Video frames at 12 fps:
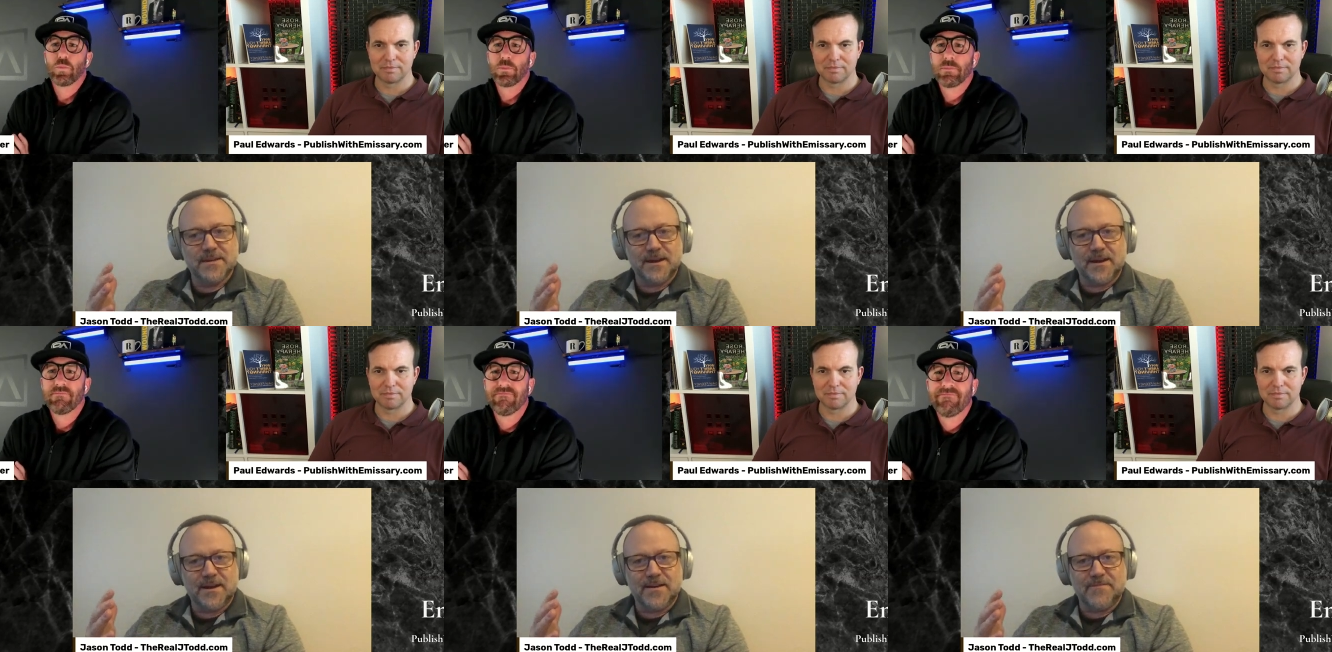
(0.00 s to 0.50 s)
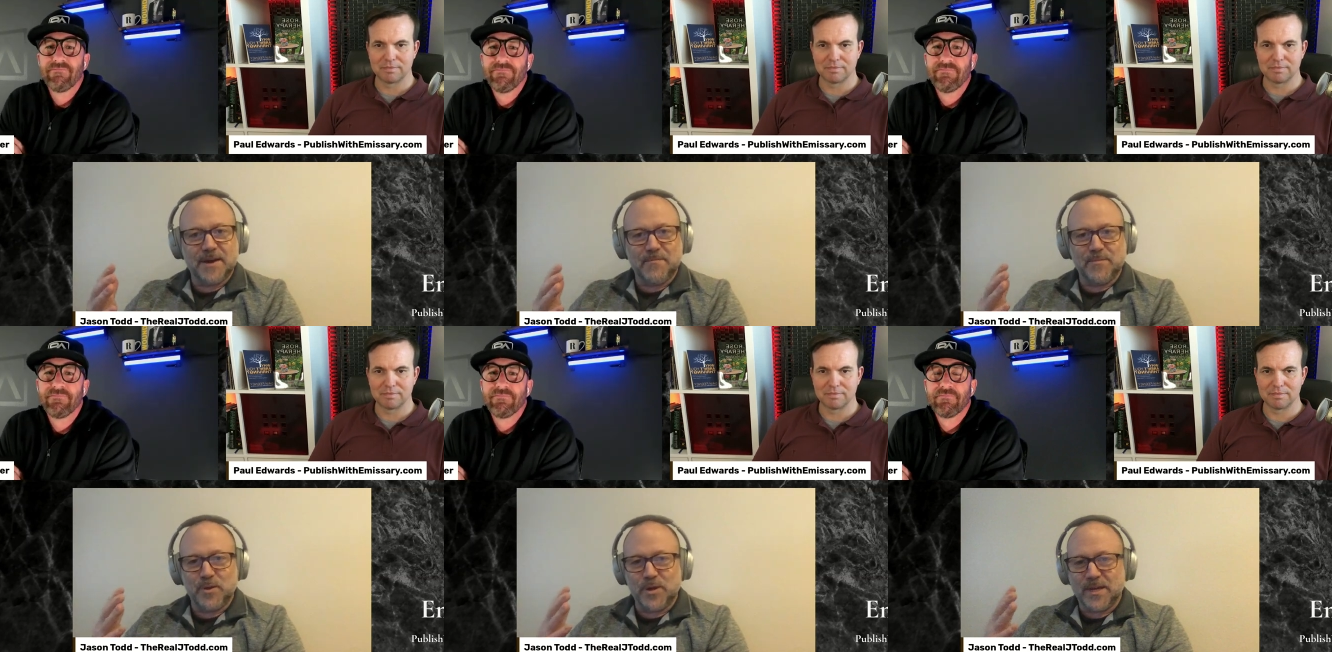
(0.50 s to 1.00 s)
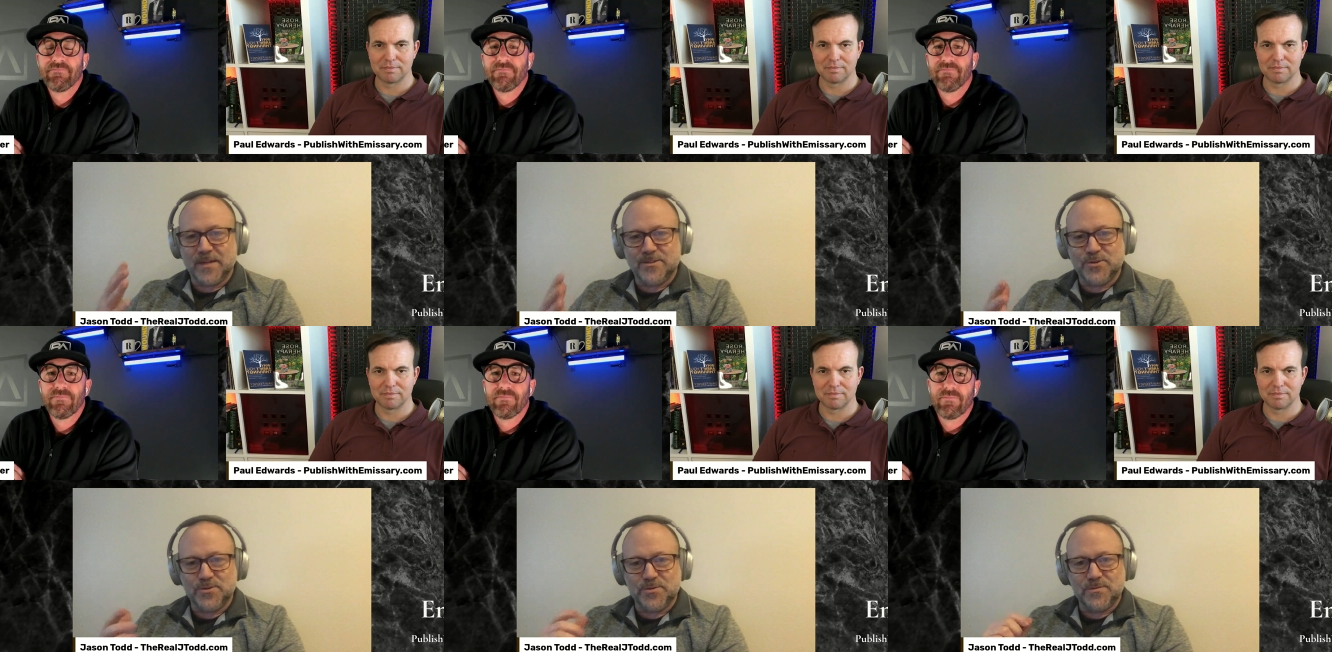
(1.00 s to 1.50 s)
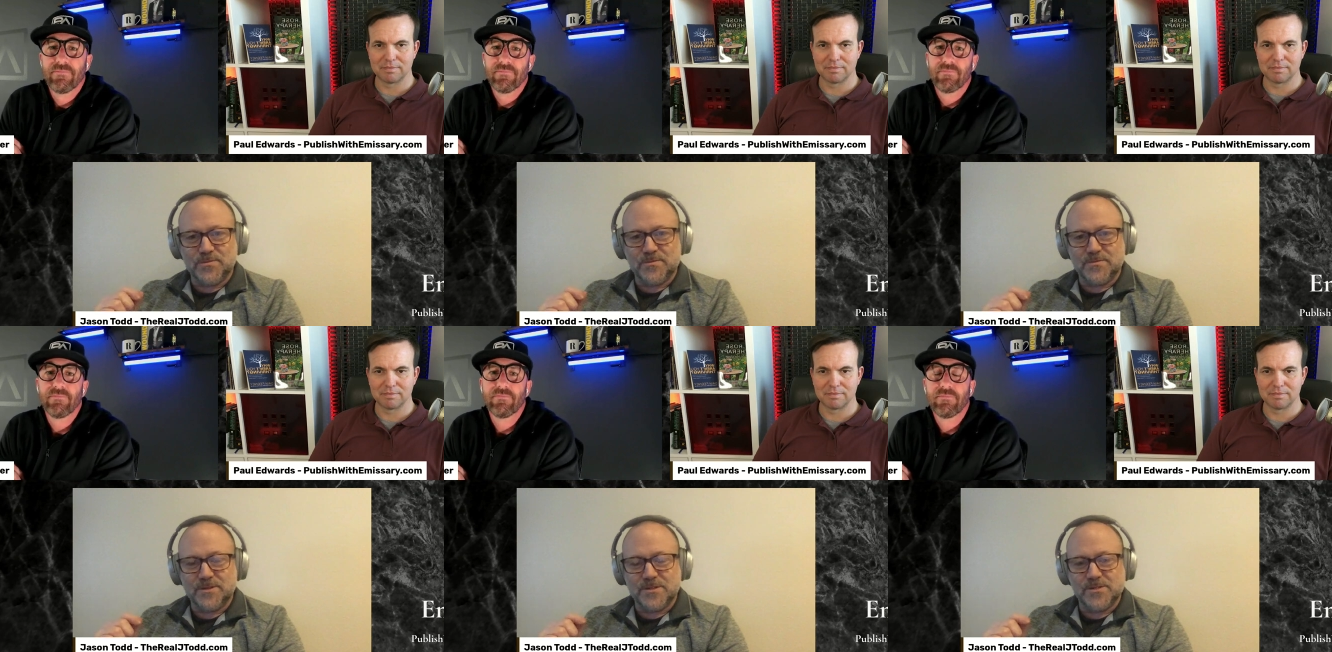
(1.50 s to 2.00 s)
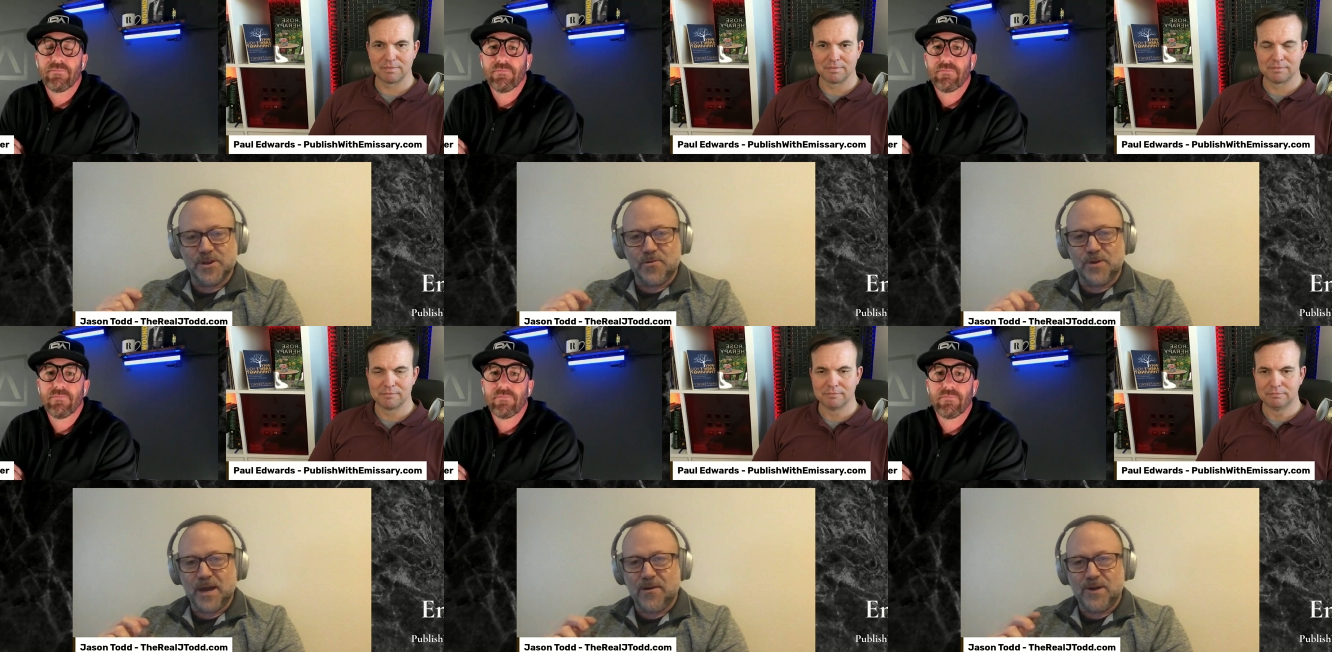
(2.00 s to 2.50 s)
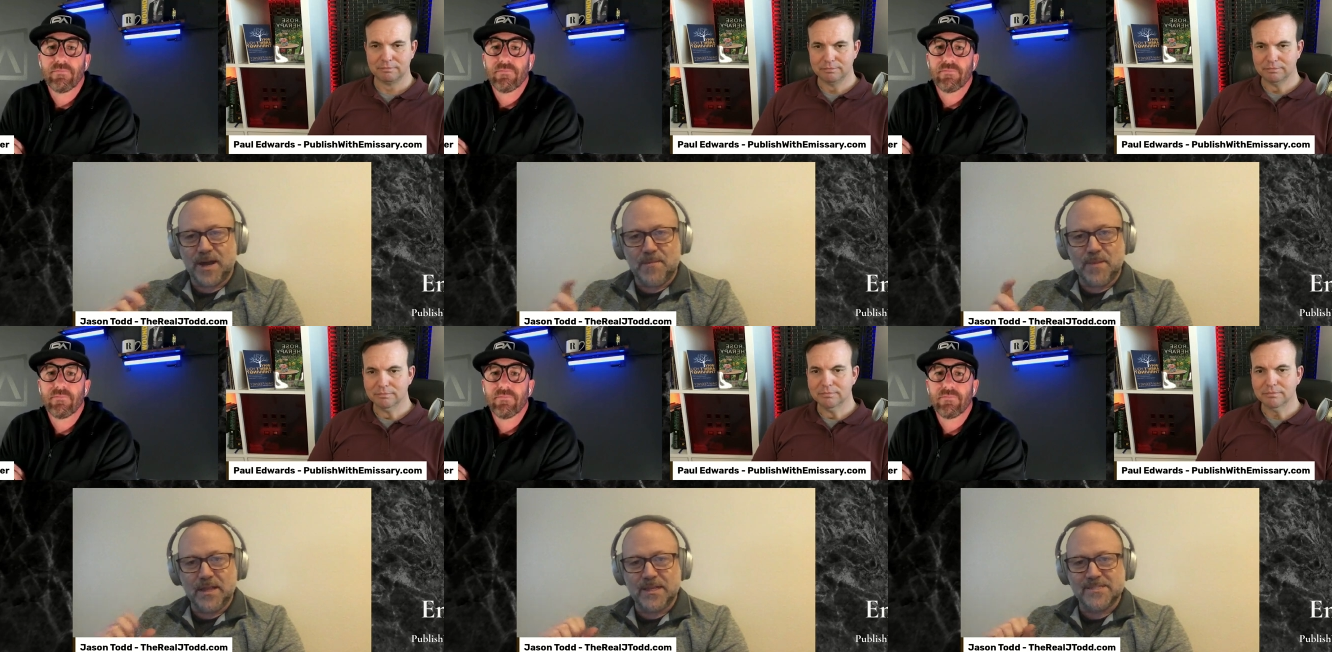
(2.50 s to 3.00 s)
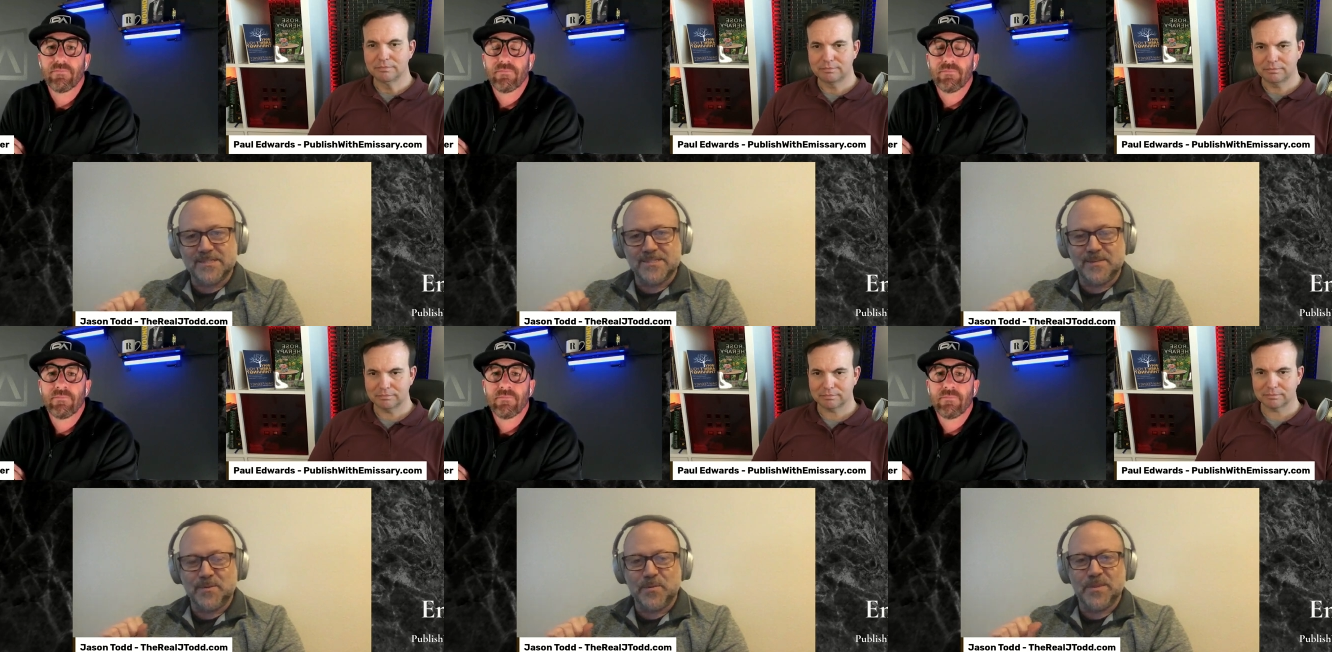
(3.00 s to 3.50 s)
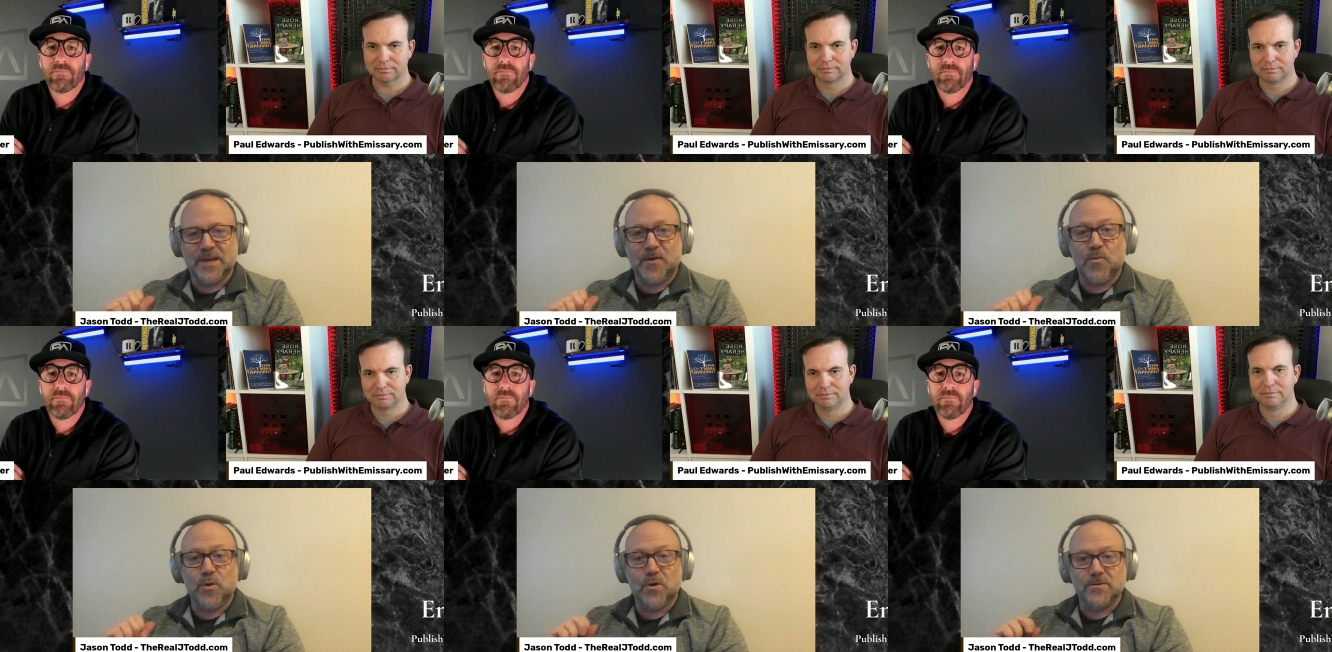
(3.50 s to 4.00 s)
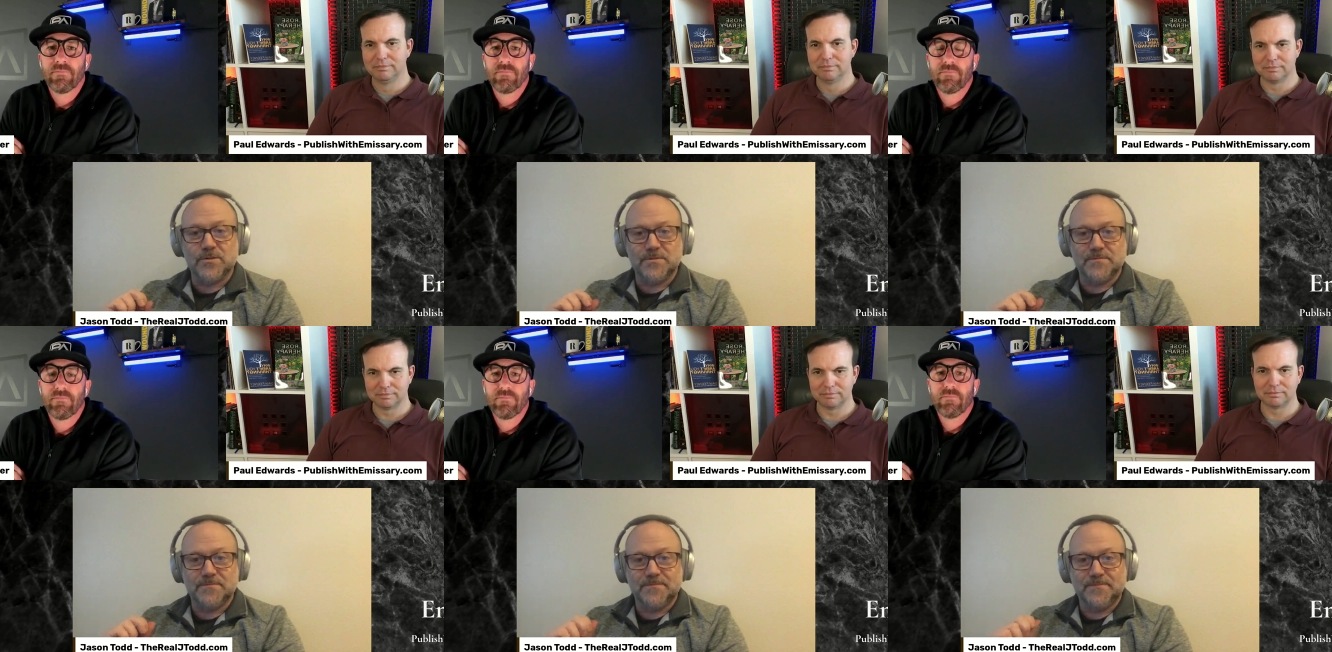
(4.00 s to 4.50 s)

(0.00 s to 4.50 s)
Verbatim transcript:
Speaker 1: uh, if i'm looking to to zone out i might listen to something without words